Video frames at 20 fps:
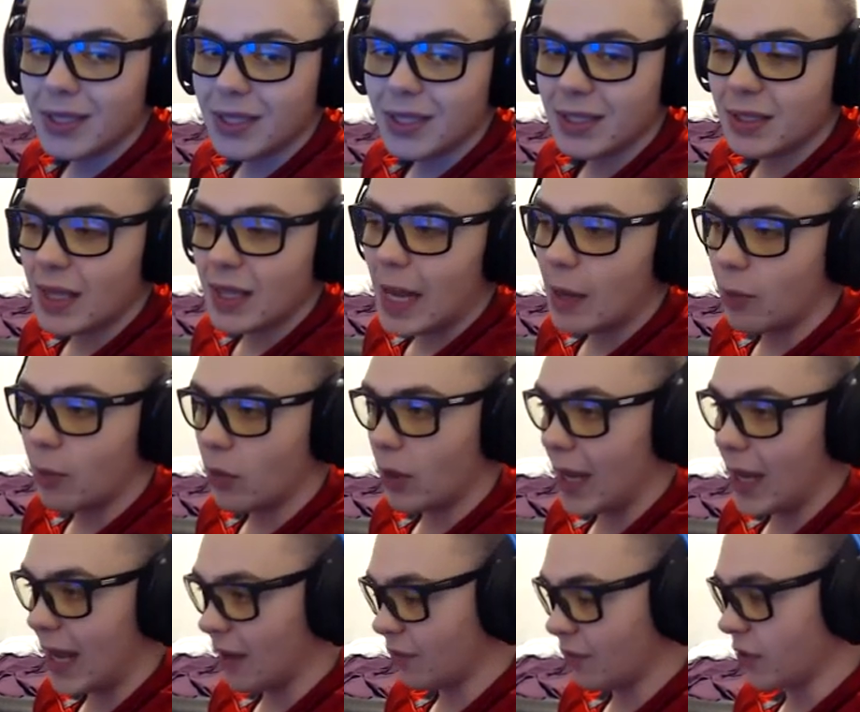Wilson's
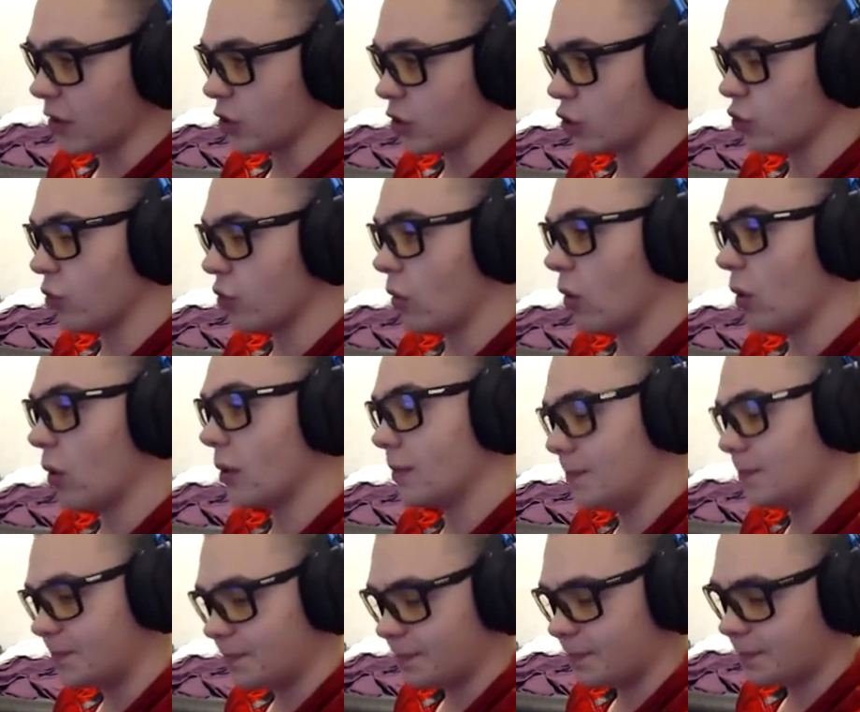able to have
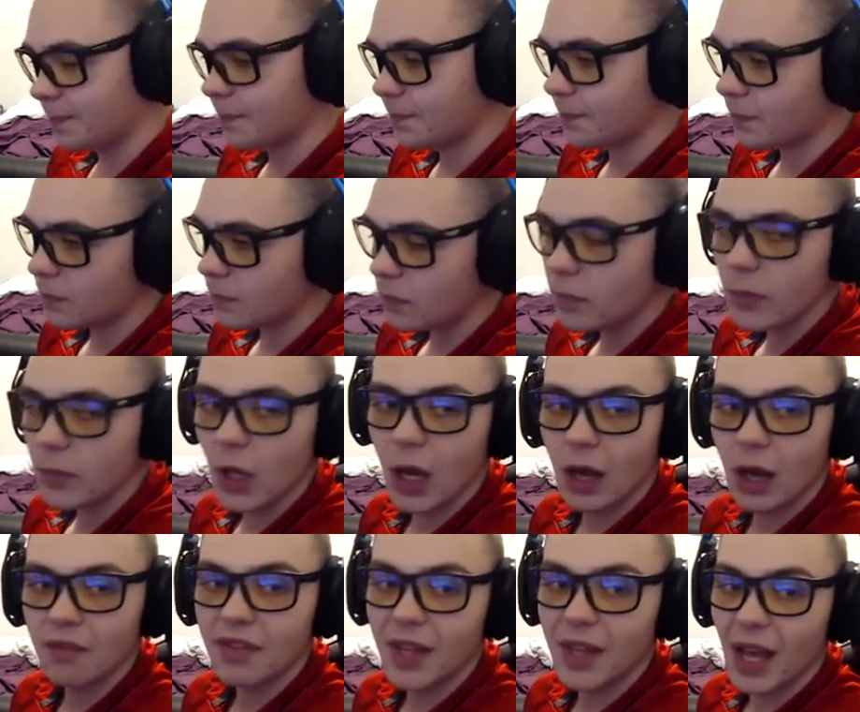control
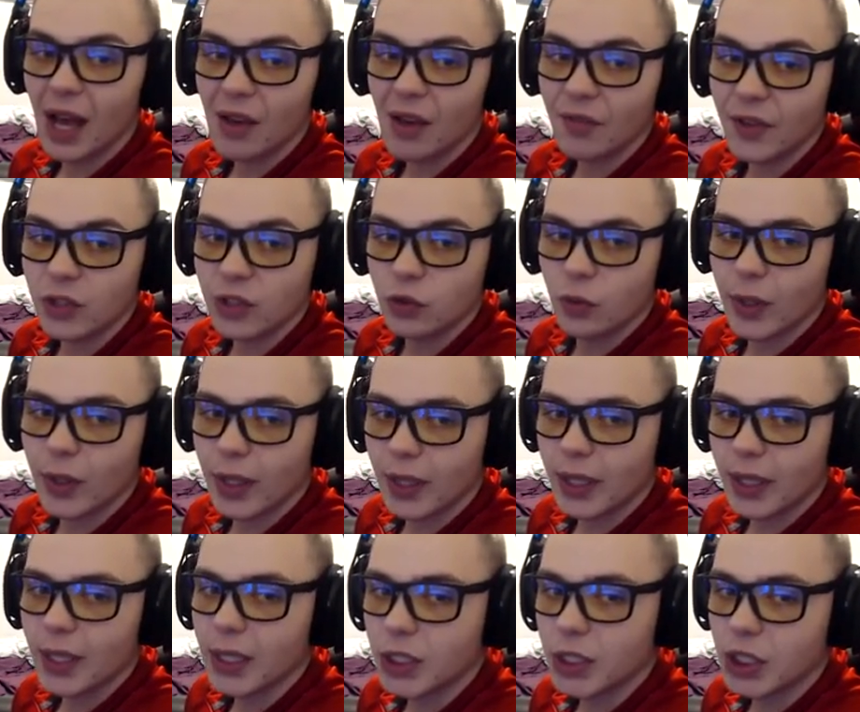of the offense,
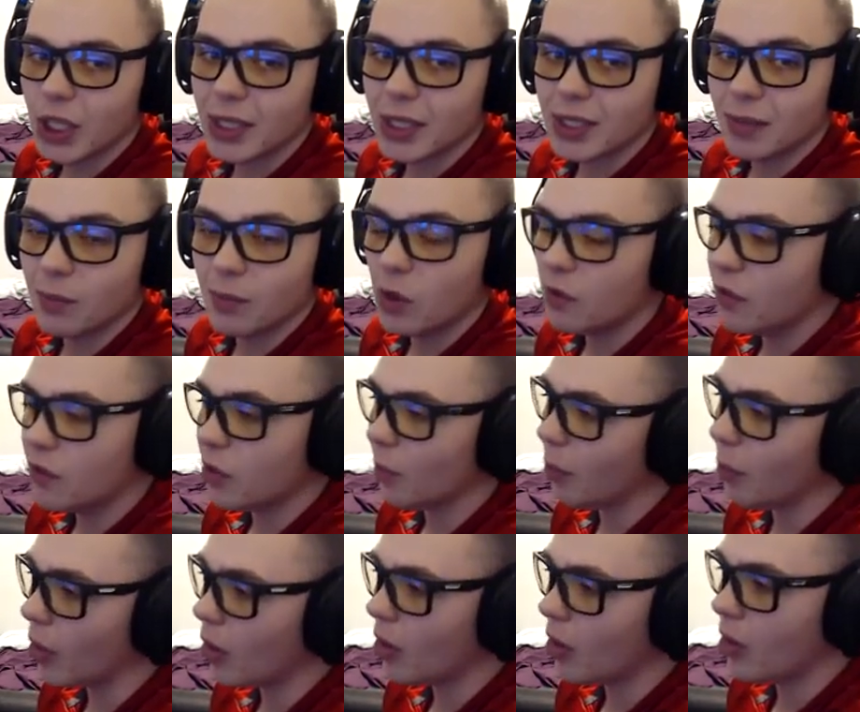really, and just move
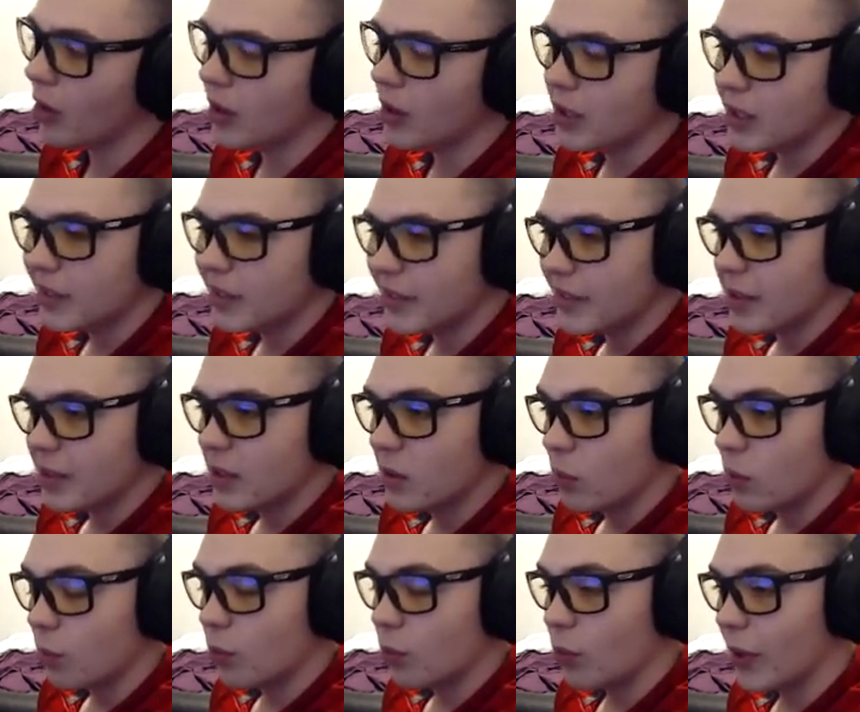the ball
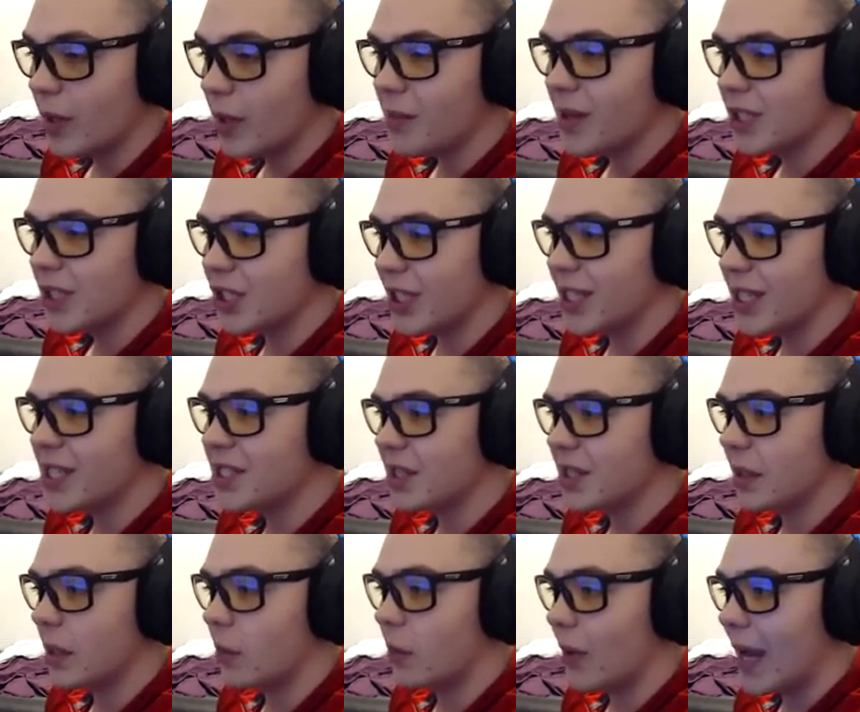pretty much
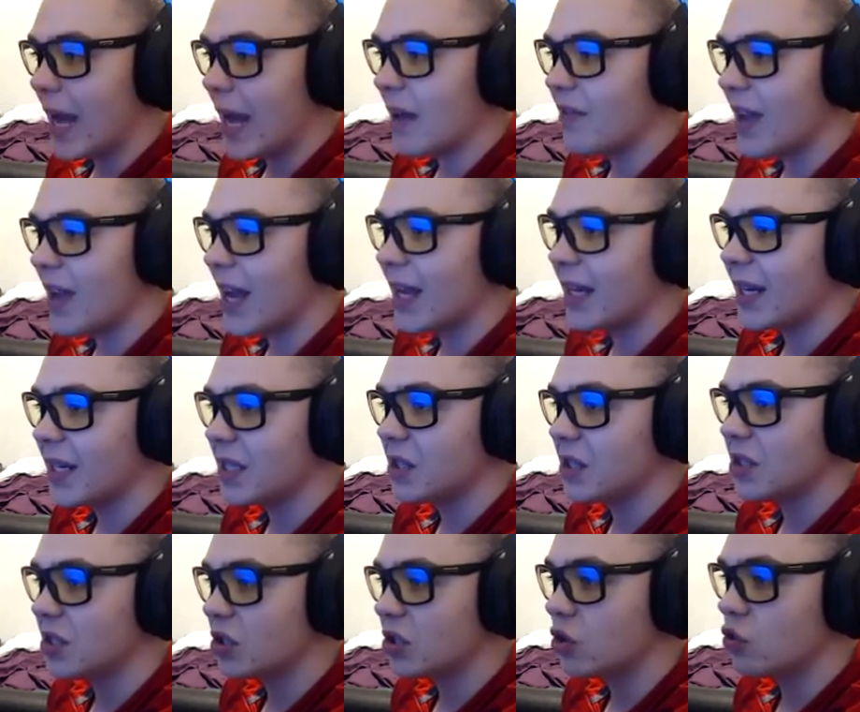easily. We haven't had
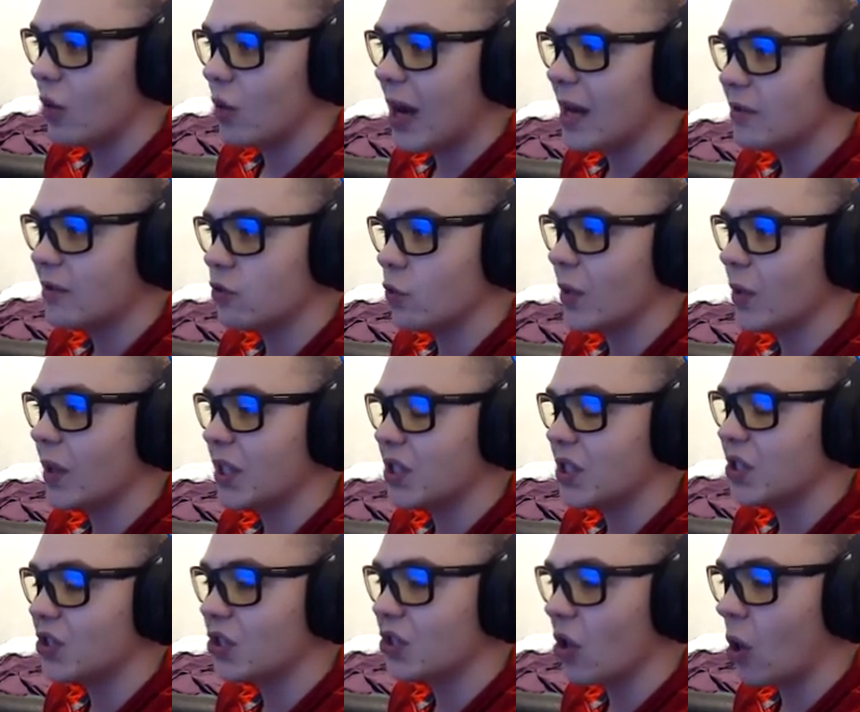any drives
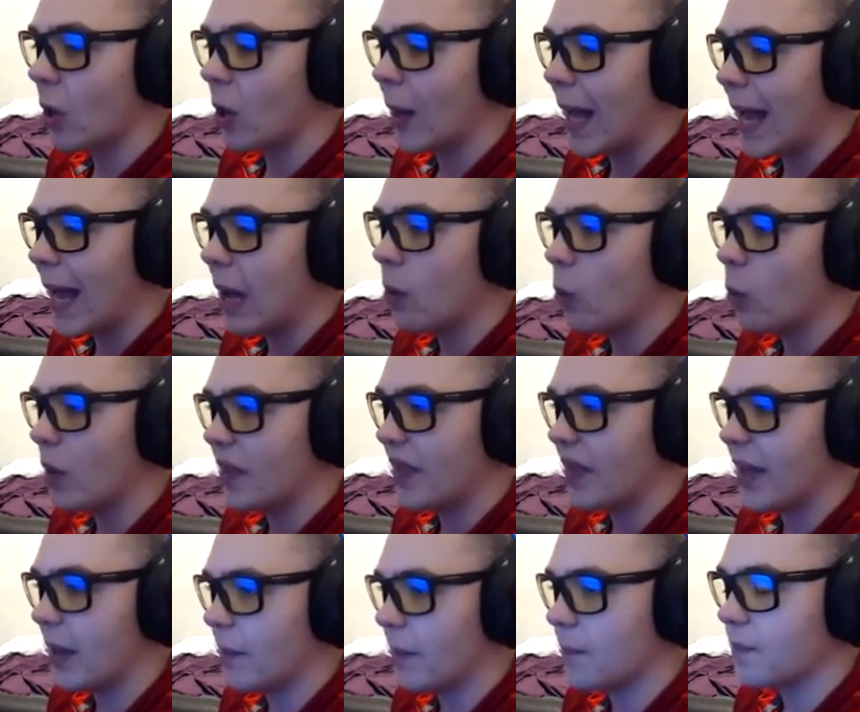really stall out
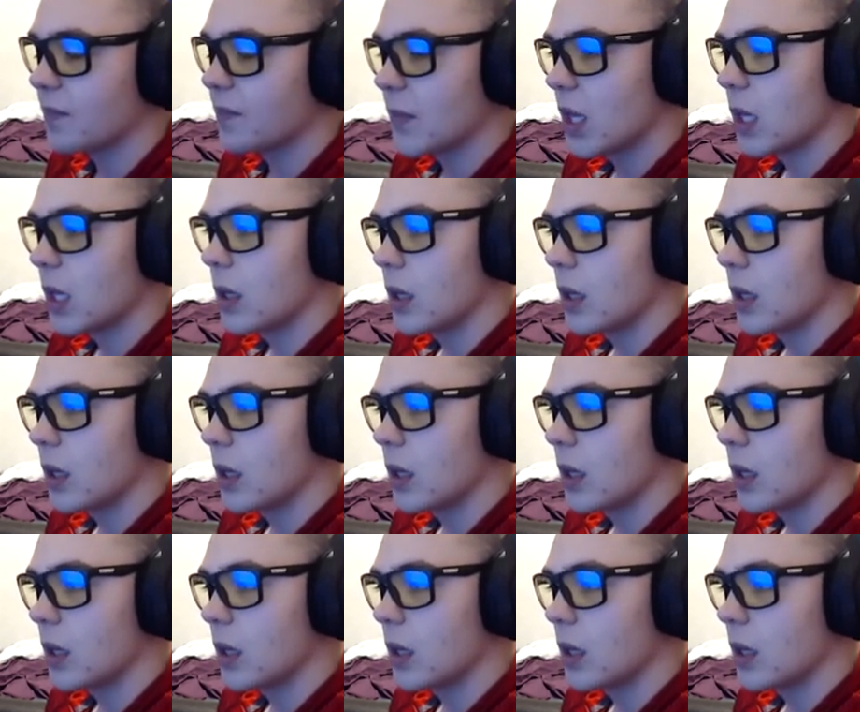with him.